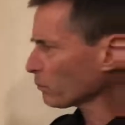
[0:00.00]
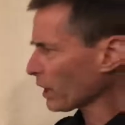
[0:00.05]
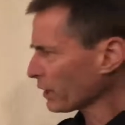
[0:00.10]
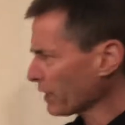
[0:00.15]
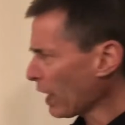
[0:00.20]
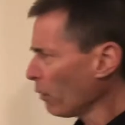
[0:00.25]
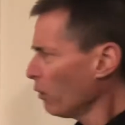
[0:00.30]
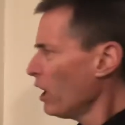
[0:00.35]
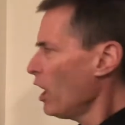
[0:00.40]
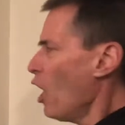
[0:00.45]

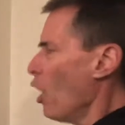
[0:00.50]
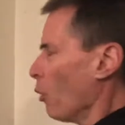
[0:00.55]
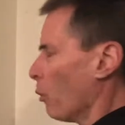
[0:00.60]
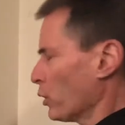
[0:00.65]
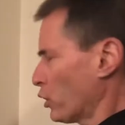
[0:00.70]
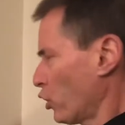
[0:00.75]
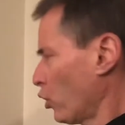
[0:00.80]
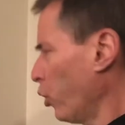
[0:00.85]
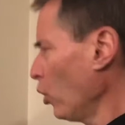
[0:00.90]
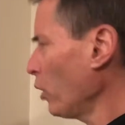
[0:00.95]
Now,
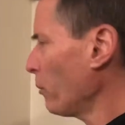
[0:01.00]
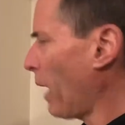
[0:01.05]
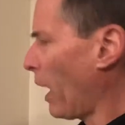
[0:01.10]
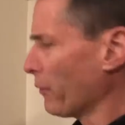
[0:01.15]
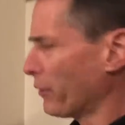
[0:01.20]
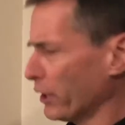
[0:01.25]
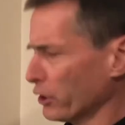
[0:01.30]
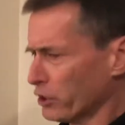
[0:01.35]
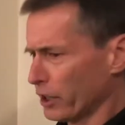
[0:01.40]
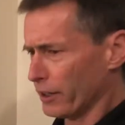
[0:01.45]
what's cool
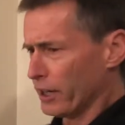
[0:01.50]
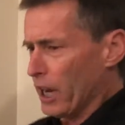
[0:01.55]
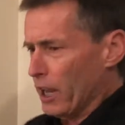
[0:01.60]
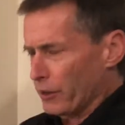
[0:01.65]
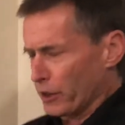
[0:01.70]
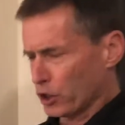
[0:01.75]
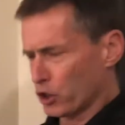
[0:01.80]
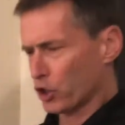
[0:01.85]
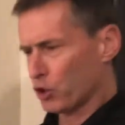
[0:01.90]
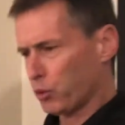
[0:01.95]
about this, and
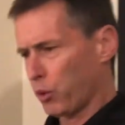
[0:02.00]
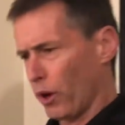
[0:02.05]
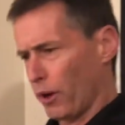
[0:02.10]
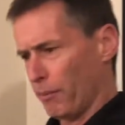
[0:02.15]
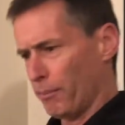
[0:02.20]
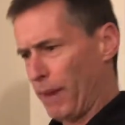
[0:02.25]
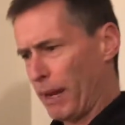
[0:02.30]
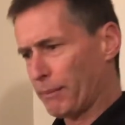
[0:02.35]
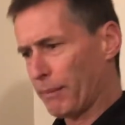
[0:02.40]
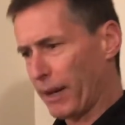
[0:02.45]
this is
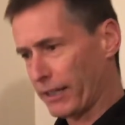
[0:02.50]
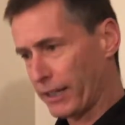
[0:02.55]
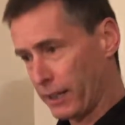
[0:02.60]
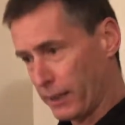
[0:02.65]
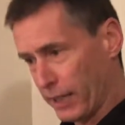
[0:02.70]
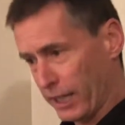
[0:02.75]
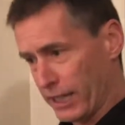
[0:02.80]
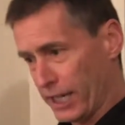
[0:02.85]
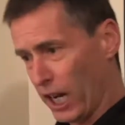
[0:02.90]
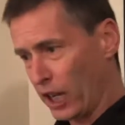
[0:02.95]
what made my
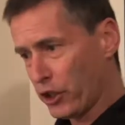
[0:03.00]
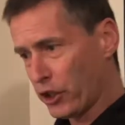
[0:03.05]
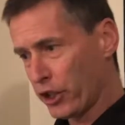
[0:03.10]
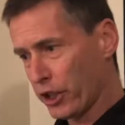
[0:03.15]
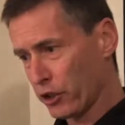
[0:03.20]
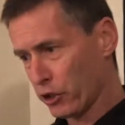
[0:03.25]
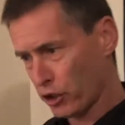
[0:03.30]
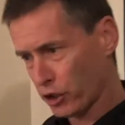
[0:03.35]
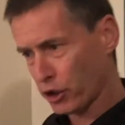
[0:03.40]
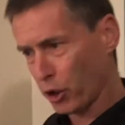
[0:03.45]

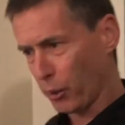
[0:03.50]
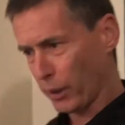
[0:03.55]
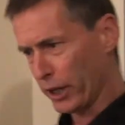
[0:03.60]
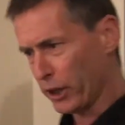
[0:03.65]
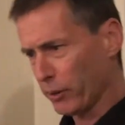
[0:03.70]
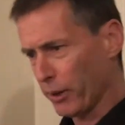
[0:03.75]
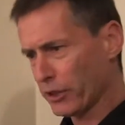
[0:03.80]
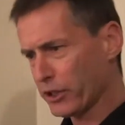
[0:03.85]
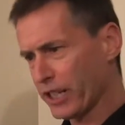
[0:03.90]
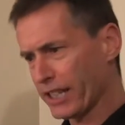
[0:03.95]
deductions so
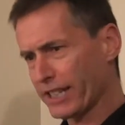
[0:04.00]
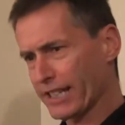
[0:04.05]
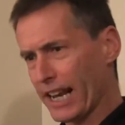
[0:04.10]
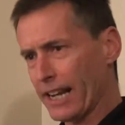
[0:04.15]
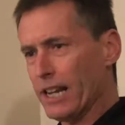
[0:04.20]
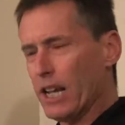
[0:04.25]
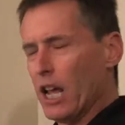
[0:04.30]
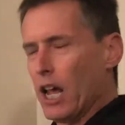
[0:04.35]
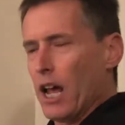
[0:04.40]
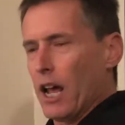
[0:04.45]
interesting, is that